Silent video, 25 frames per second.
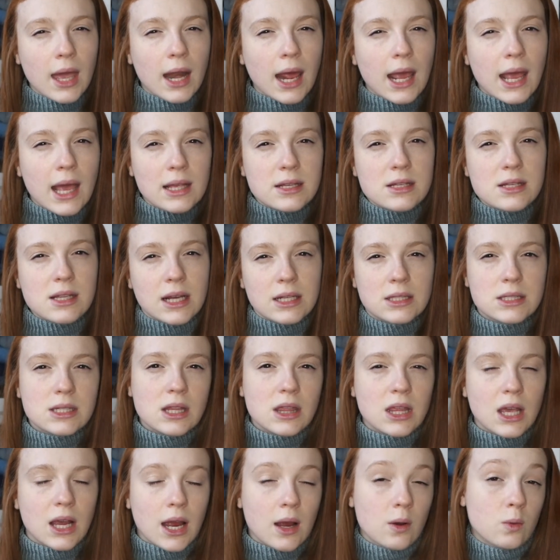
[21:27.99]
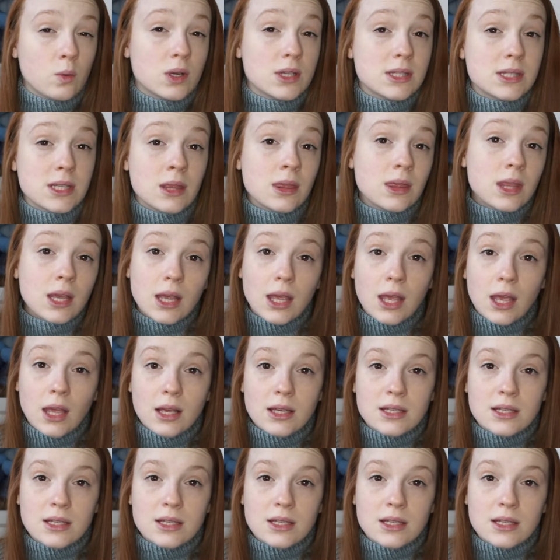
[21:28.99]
and I guess that's the thing I wasn't thinking,